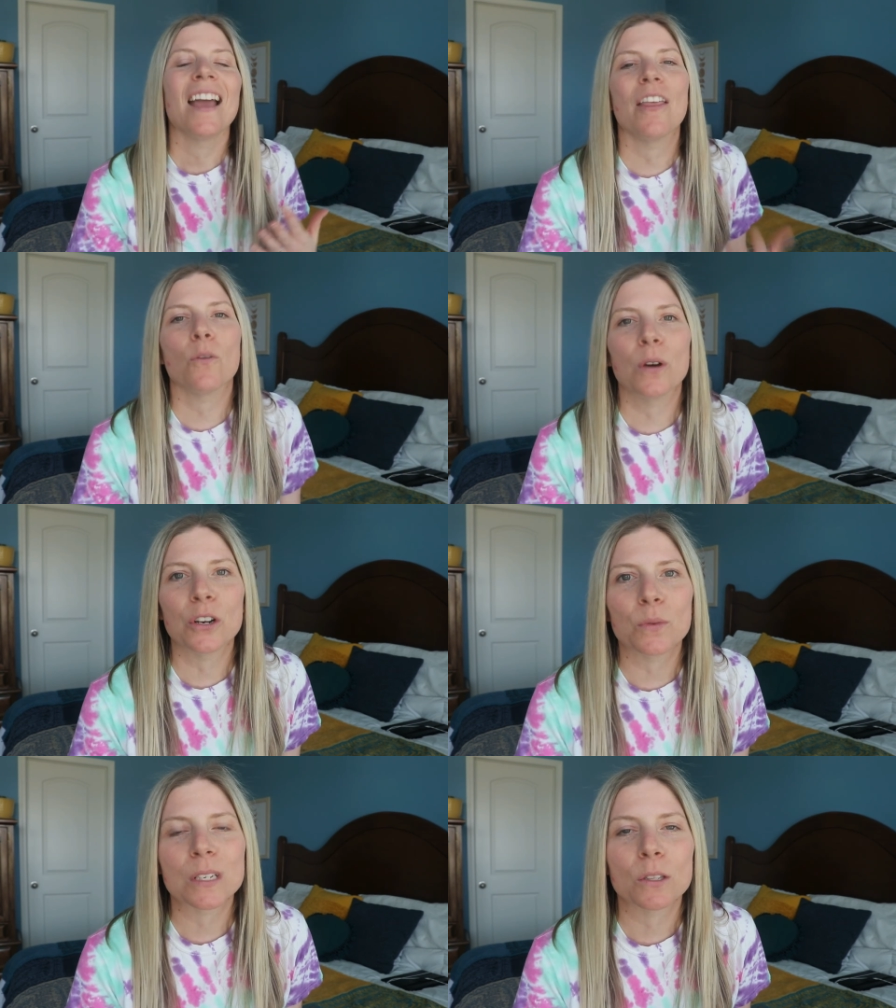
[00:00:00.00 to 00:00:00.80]
And the
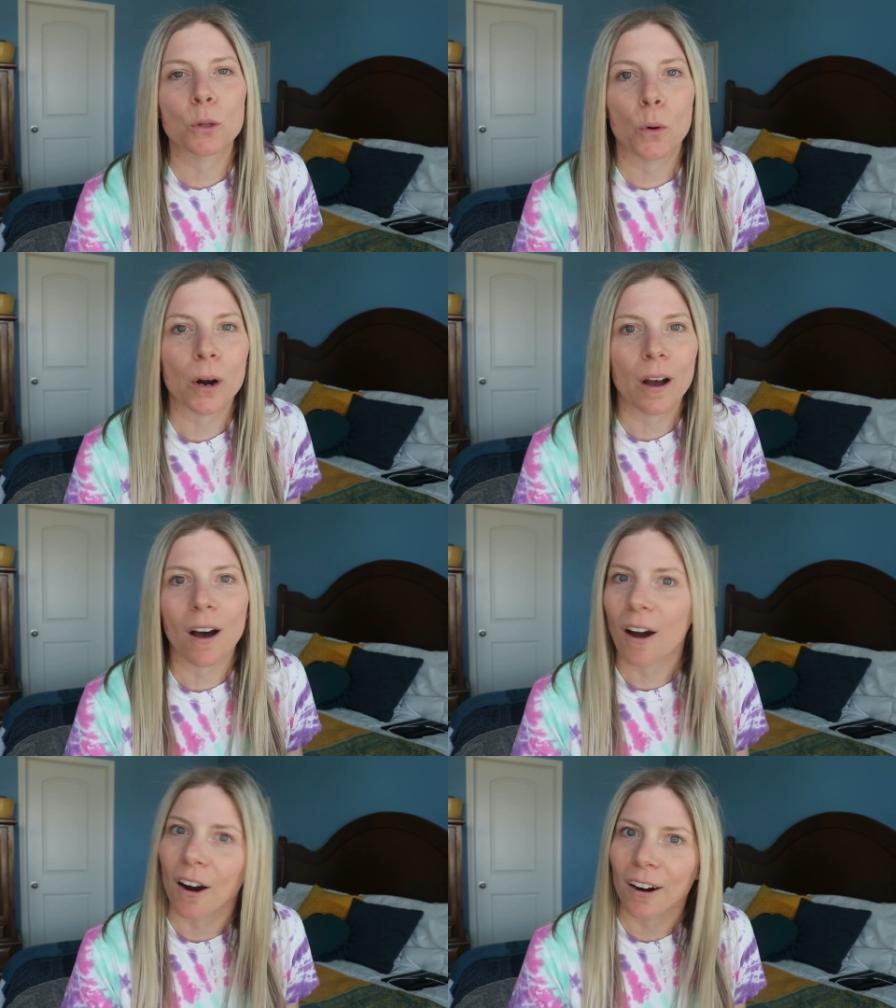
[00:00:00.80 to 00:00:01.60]
winner was Laura
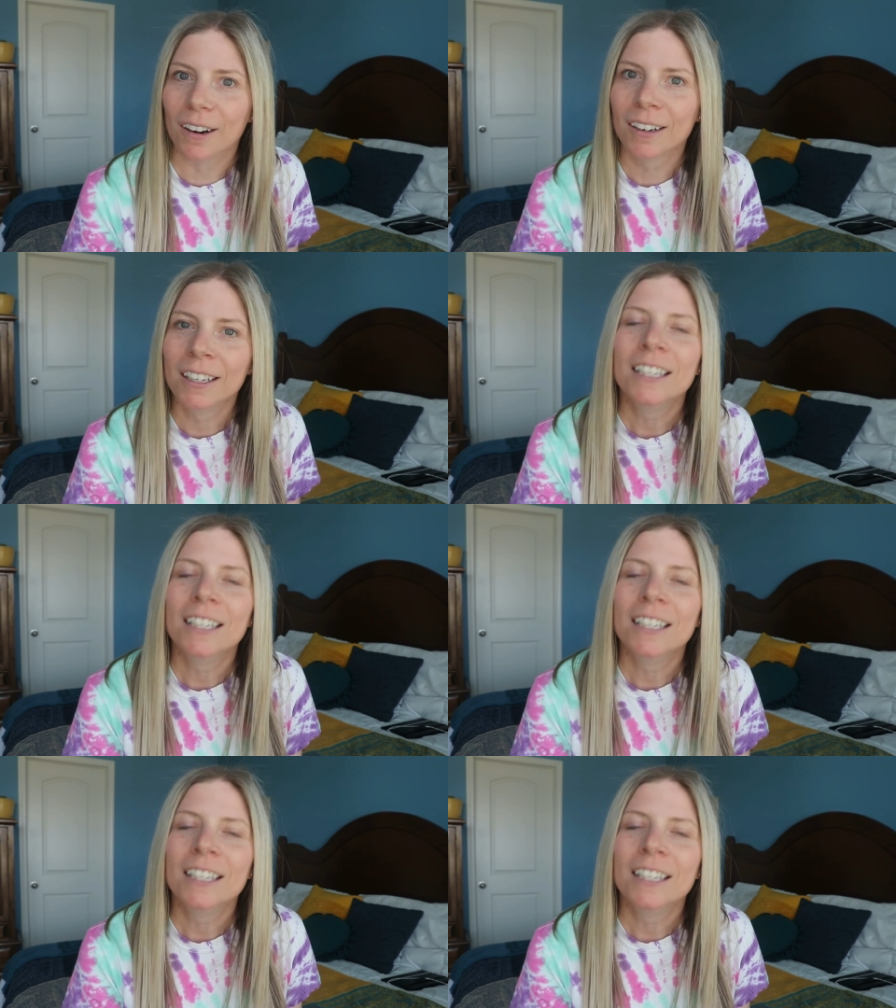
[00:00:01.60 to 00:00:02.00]
R.